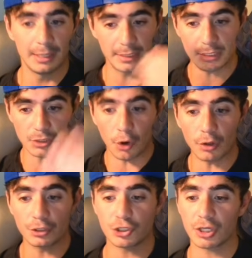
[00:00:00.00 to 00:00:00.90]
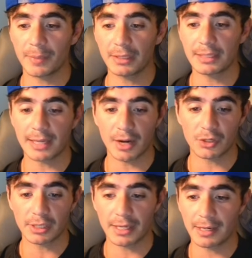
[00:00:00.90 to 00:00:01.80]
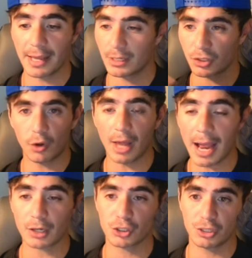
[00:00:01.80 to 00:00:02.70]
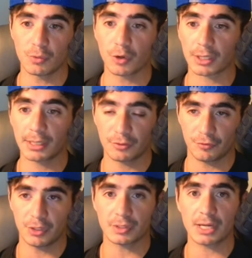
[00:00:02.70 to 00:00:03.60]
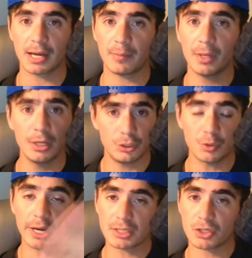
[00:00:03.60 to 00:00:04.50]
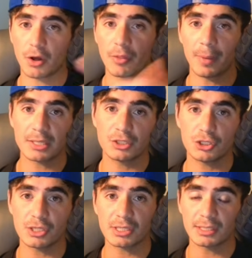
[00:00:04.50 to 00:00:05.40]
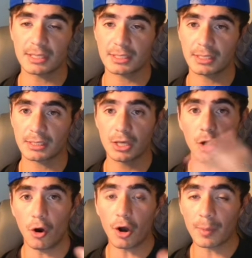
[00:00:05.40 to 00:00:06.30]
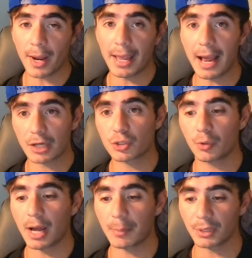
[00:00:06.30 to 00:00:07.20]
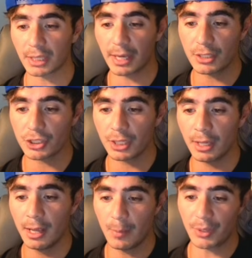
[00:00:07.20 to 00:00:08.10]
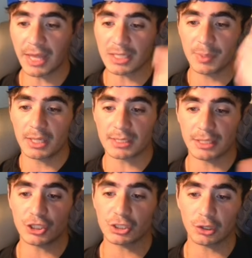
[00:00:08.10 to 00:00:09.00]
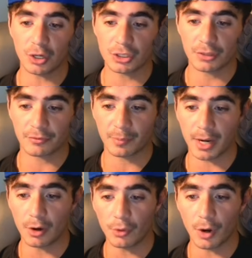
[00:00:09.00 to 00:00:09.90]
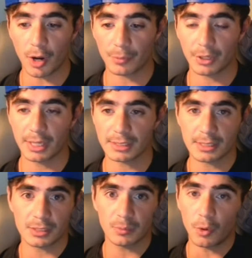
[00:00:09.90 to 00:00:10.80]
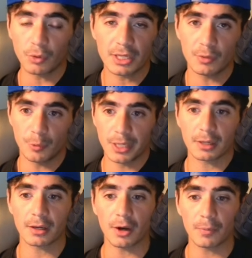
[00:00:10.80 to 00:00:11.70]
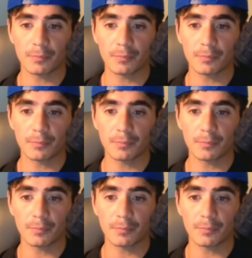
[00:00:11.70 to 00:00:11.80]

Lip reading: This is all legitimately calculated and it's all actually working in real time. You guys saw the messages statistics on my actual application, but that's because I just launched it for my own operating system only a week ago.